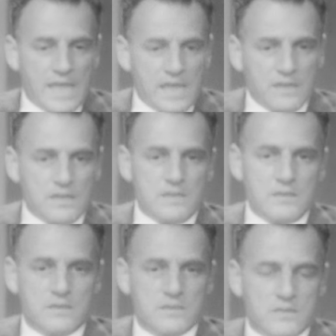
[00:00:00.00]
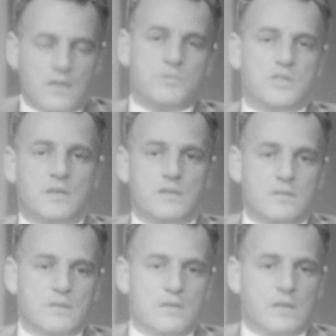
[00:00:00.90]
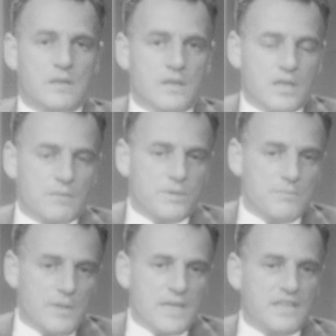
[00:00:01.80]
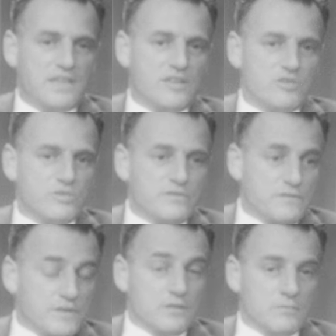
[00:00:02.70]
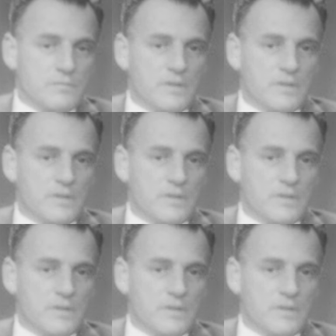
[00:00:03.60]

Any subject can be made into a film.